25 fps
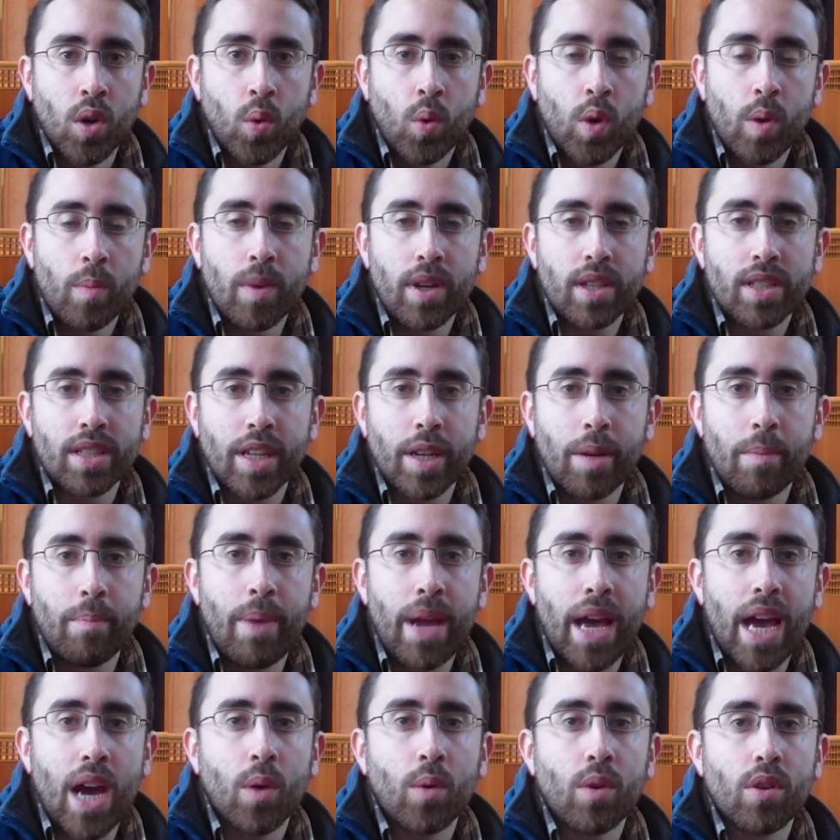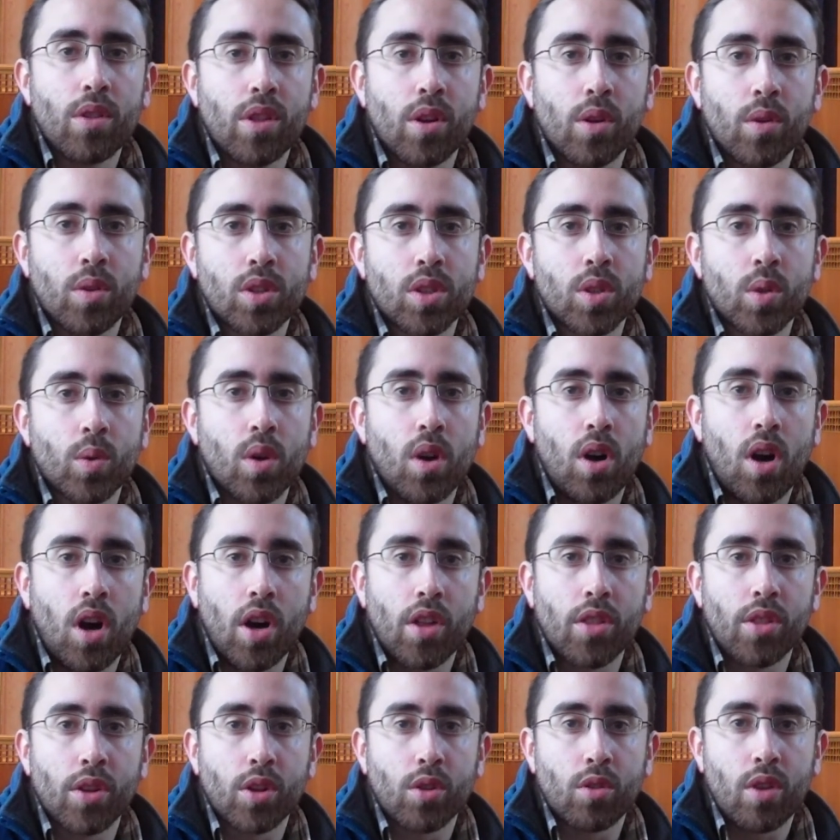We must empower those who are
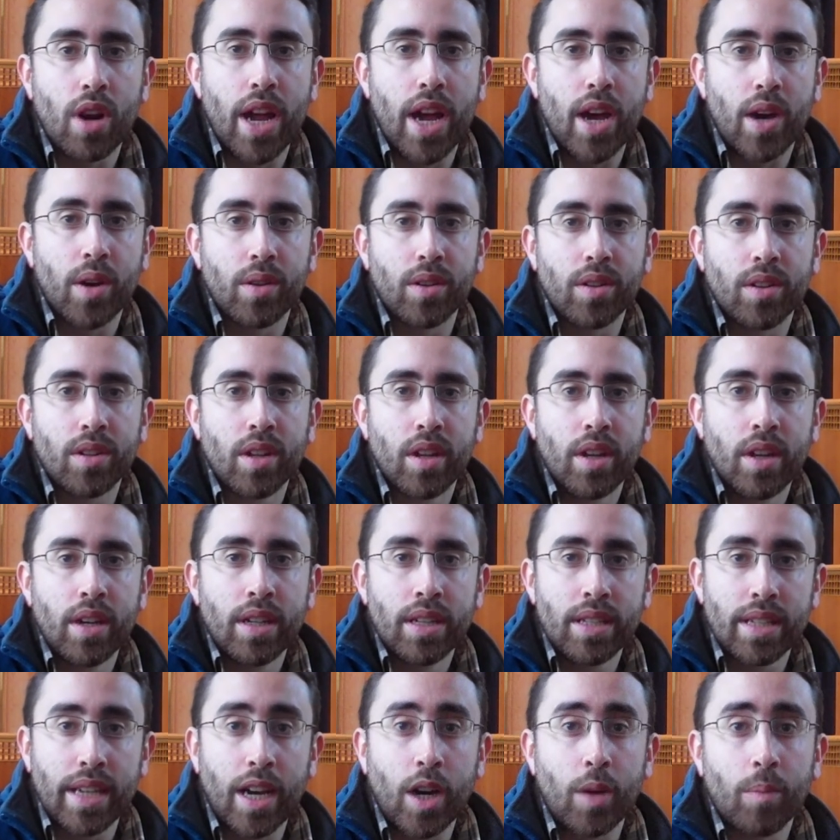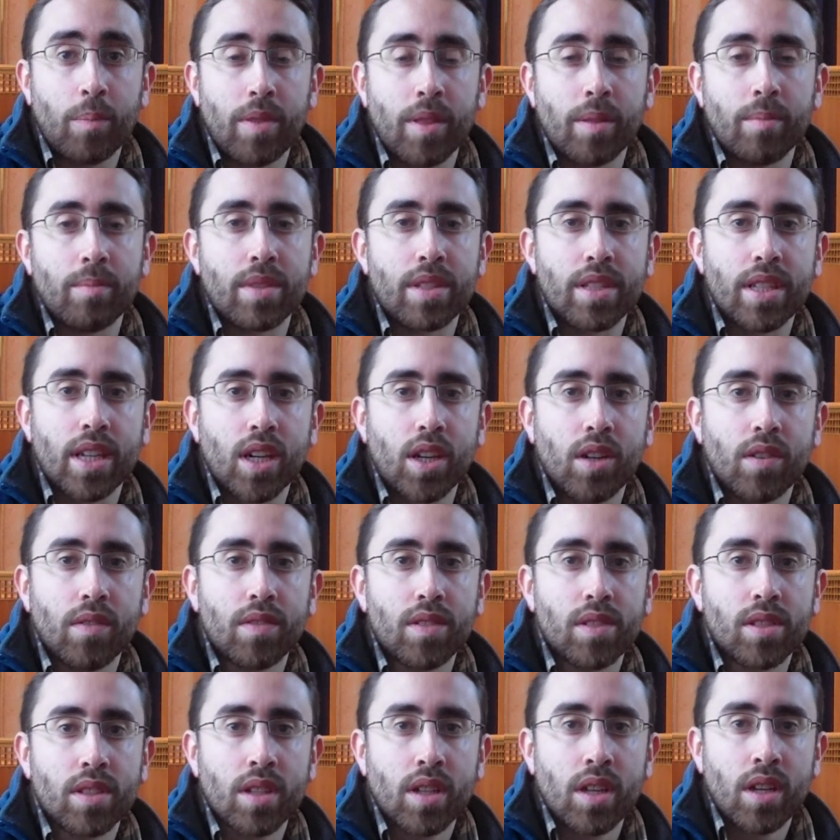on the ground to help
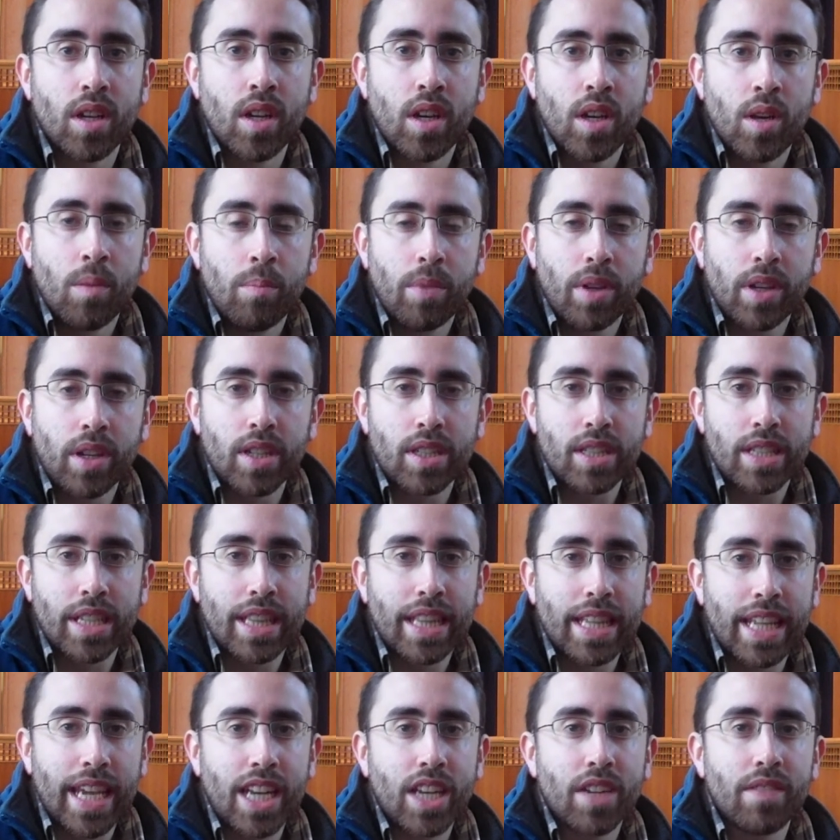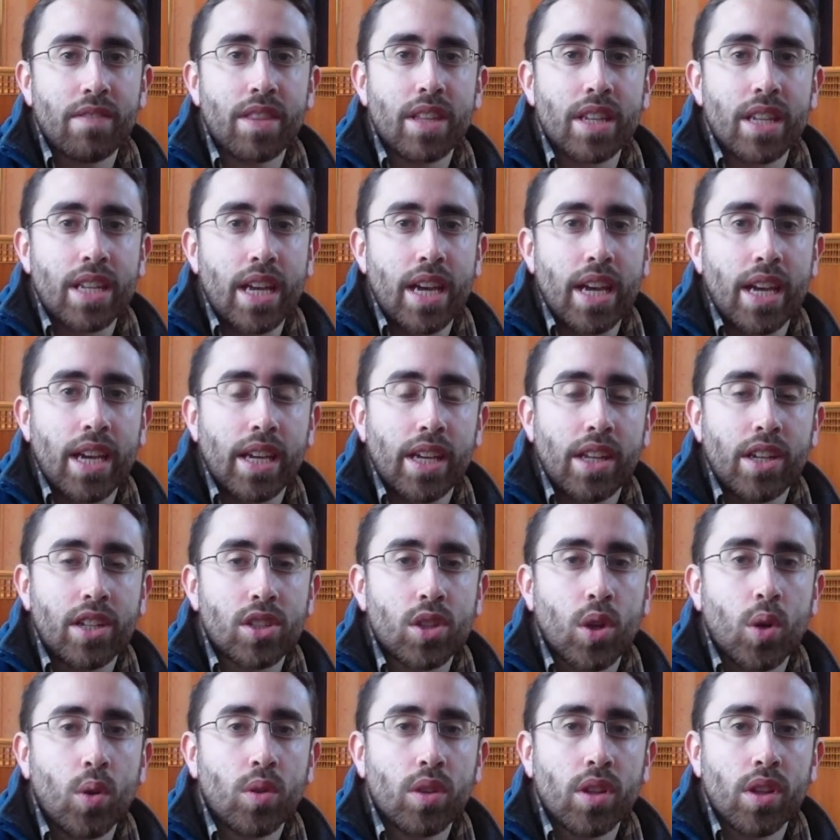themselves, because in the end of the day, it
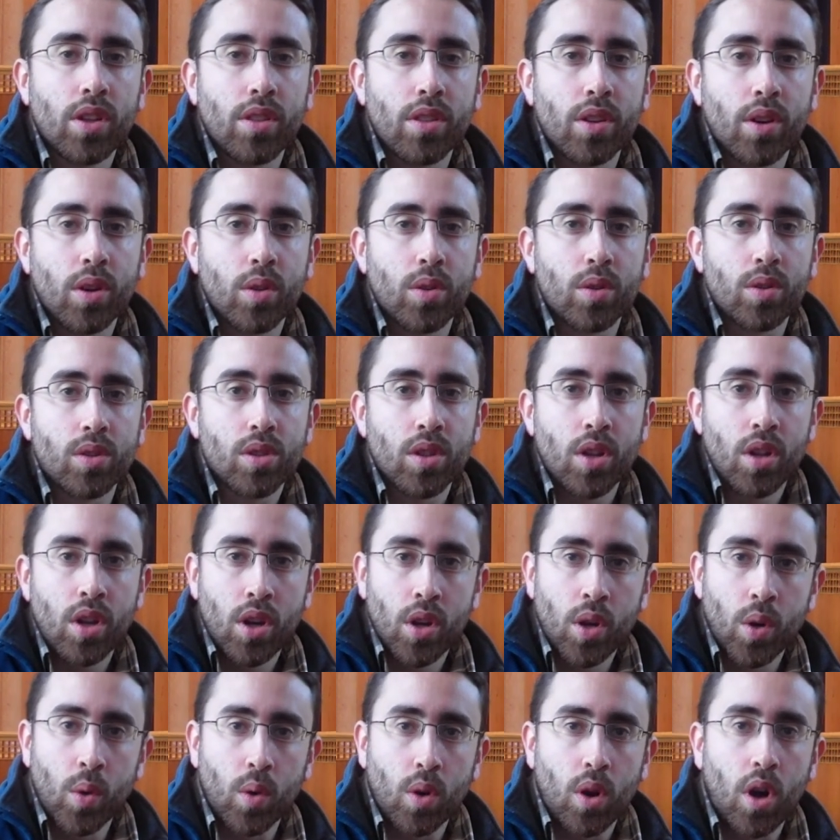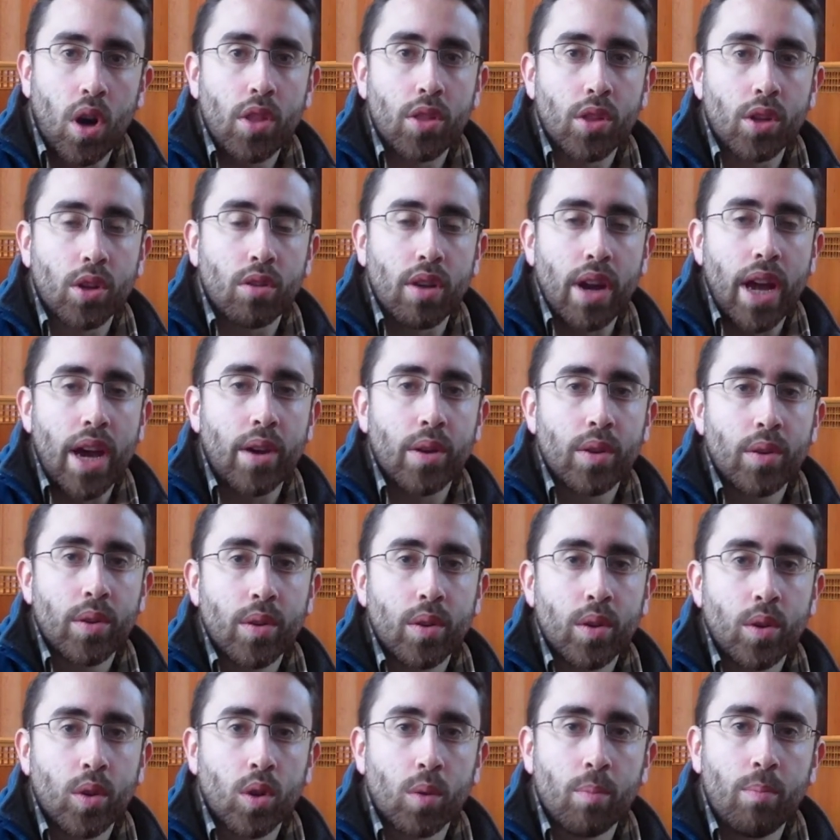is only those who are on the ground,
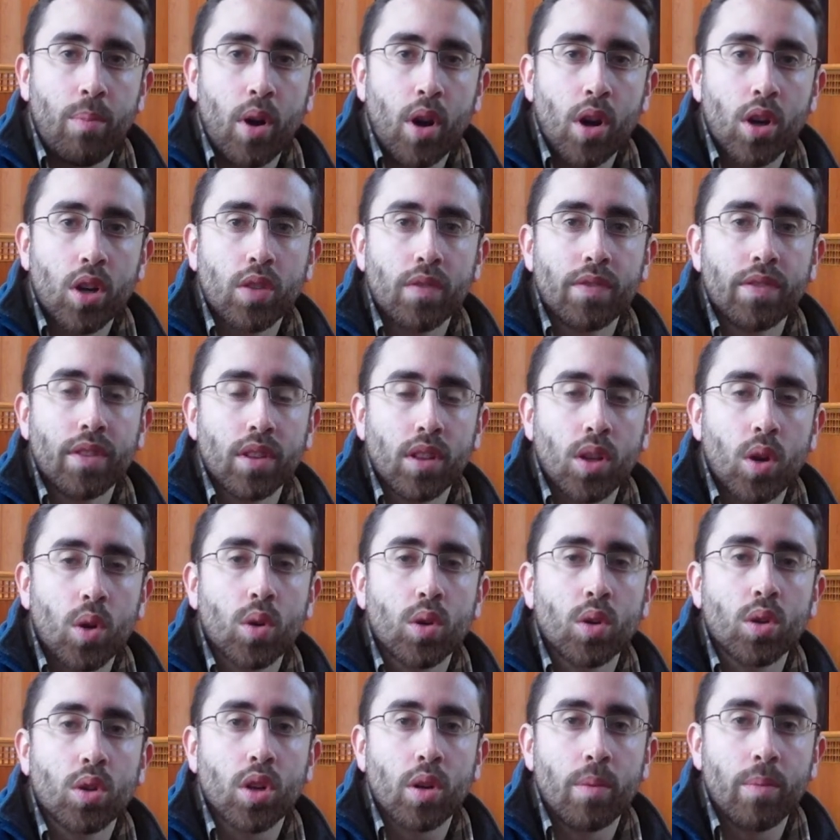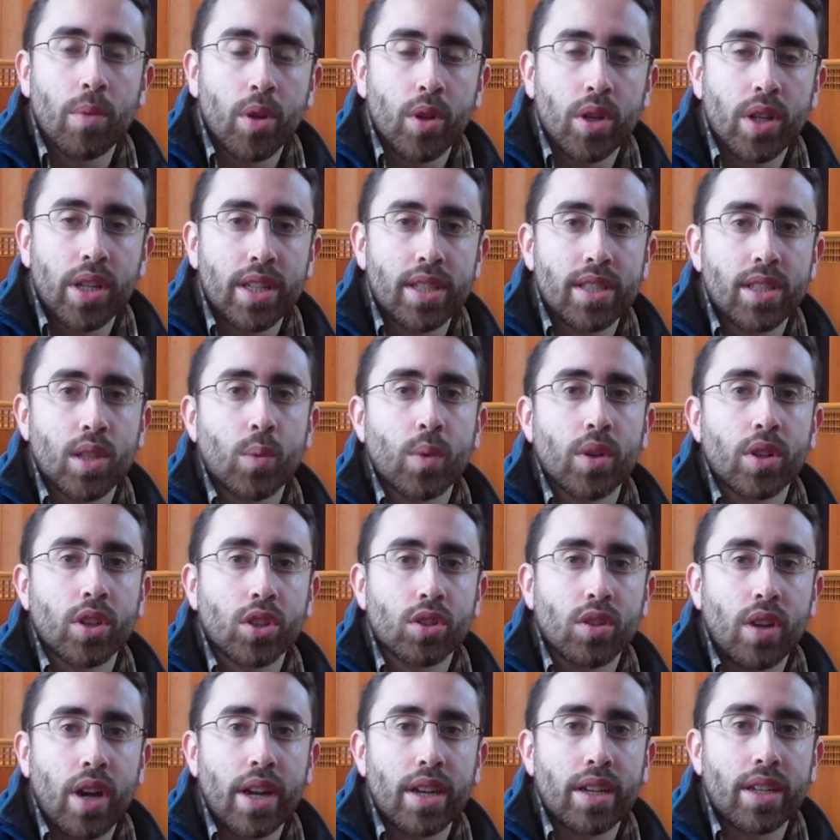who are part of the local communities that we are
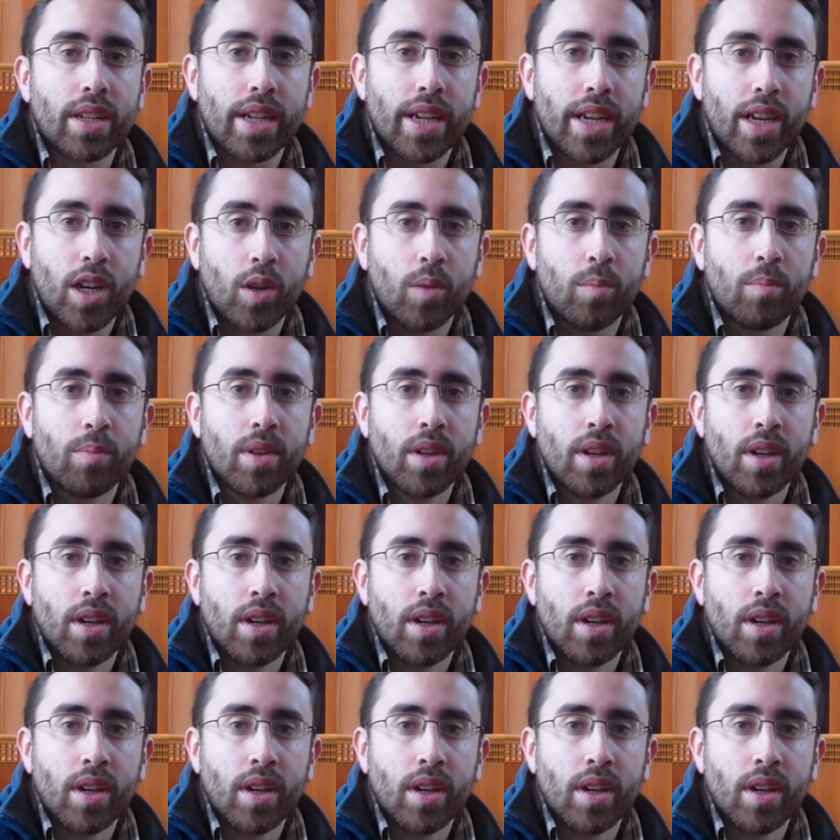trying to help,